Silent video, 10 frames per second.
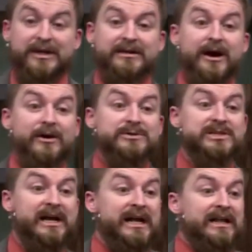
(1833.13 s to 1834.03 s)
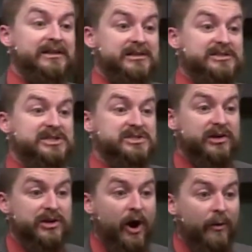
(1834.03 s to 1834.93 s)
He knows that this is a
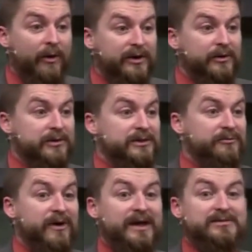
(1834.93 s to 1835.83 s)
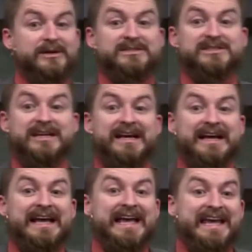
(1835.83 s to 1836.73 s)
coworker in the faith. Listen,
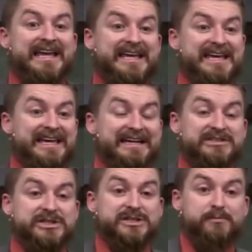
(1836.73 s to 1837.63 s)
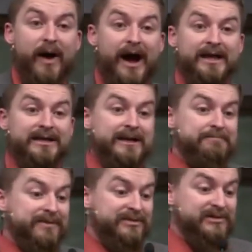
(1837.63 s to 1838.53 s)
he, despite
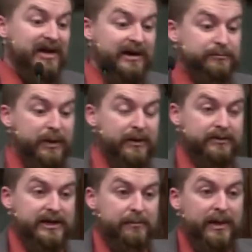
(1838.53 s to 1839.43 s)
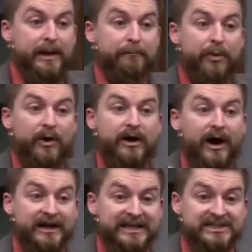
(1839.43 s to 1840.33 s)
the death penalty being put
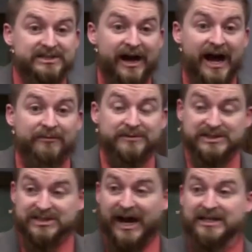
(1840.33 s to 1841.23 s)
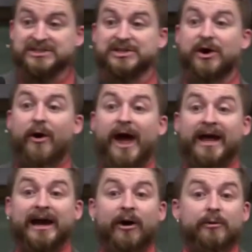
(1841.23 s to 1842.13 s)
on his life, decides to go
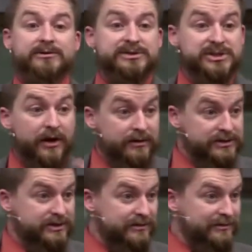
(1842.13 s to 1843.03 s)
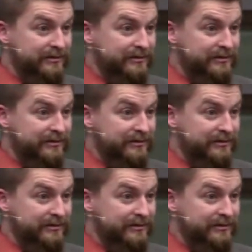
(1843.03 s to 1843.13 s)
hang out with church.